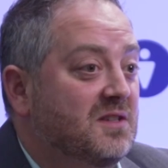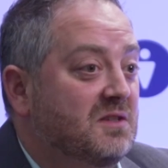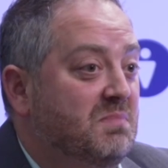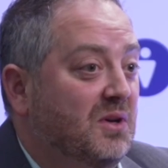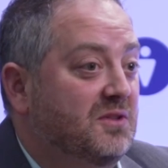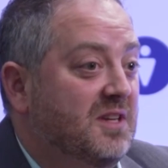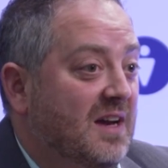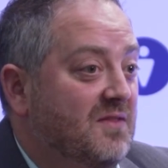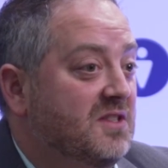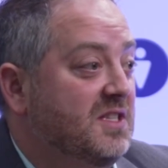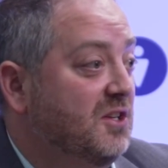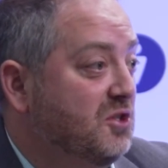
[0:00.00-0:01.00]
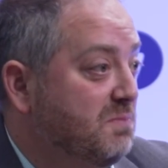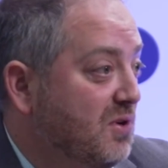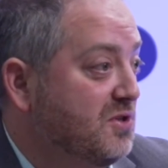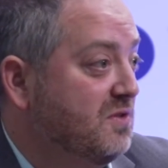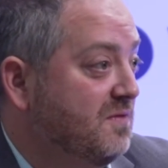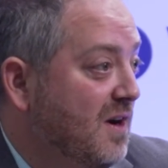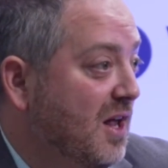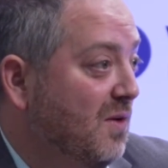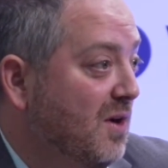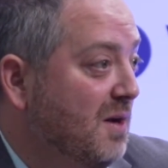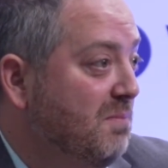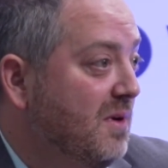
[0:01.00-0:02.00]
is built to have the salesperson follow
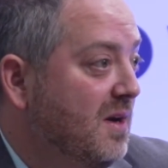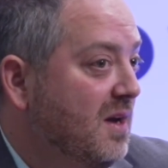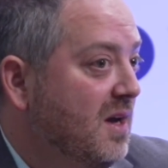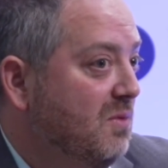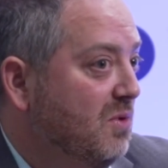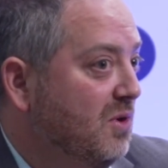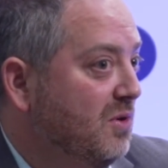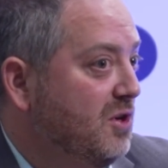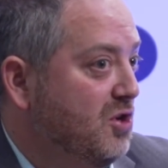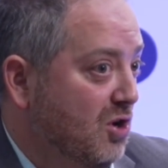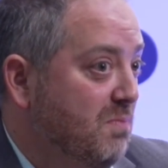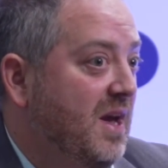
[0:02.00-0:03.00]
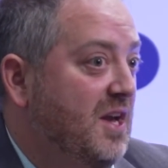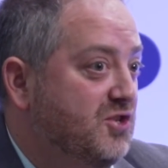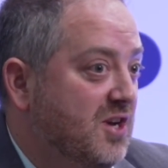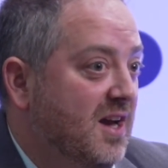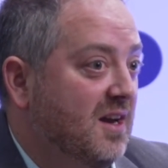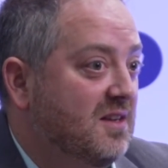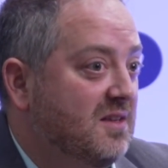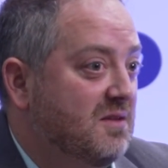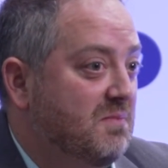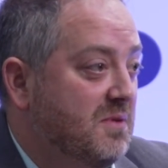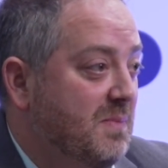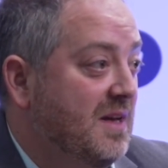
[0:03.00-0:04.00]
up. Well, your paycheck
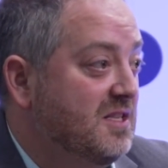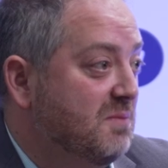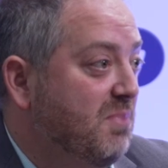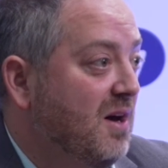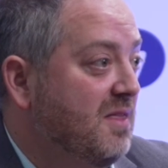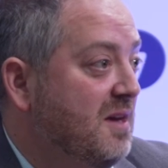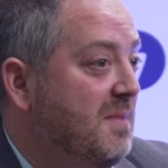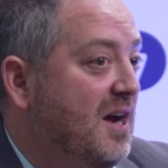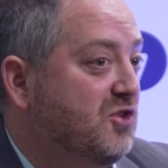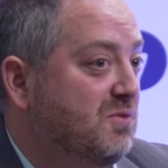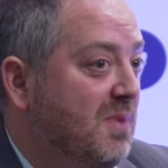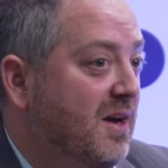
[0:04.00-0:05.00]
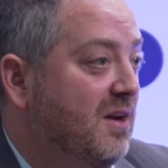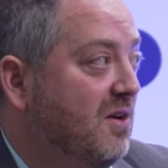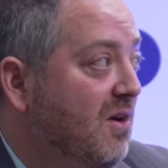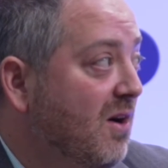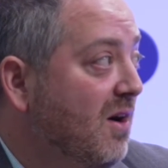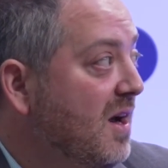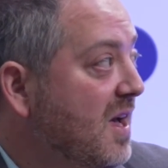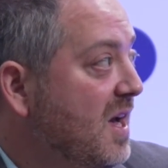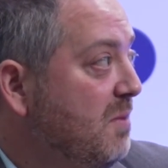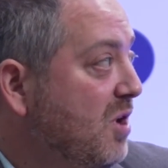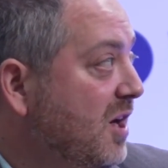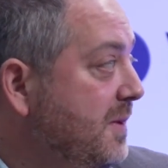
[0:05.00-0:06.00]
depends upon them actually buying a car.
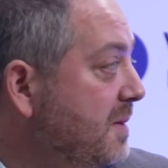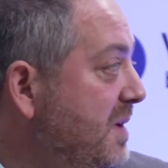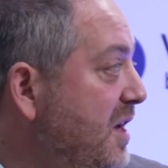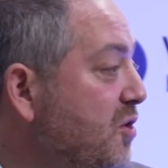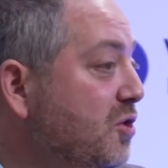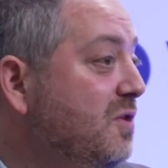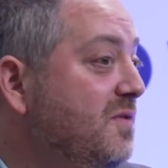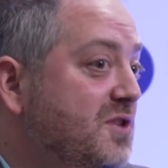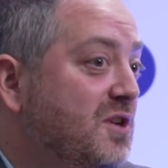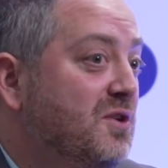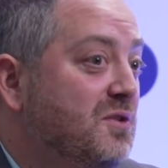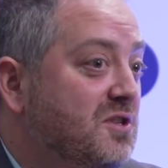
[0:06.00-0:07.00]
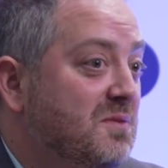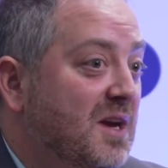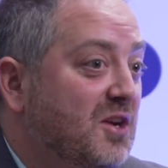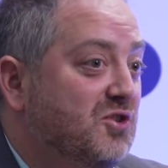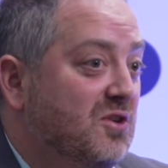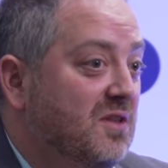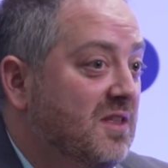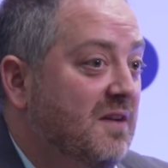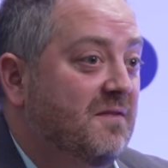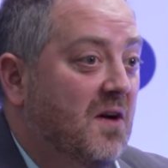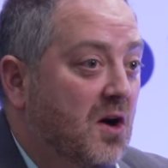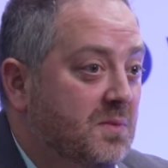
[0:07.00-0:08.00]
Probably behooves you to make sure
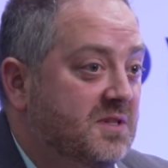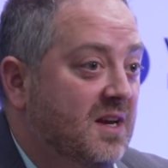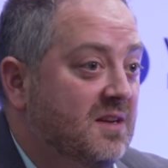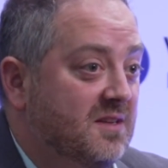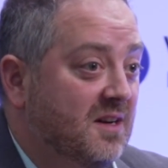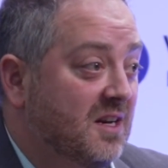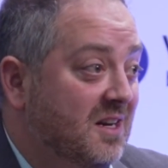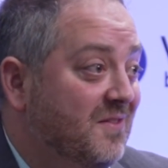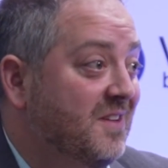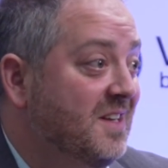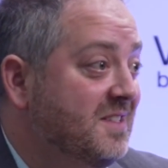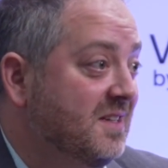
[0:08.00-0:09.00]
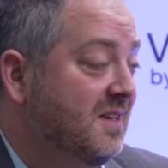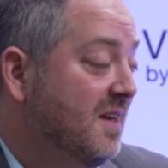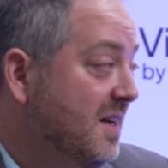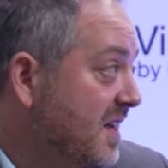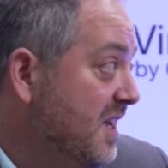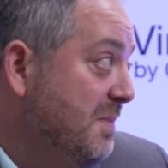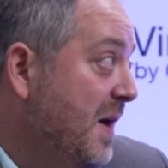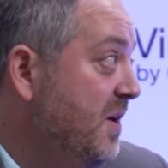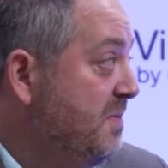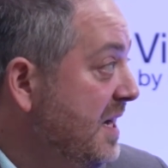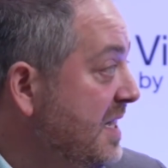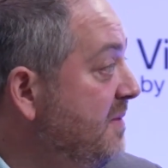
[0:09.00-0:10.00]
that follow-up is getting done, and if it isn't, you might
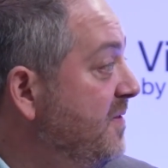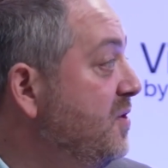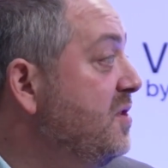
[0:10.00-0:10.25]
want to pick up the phone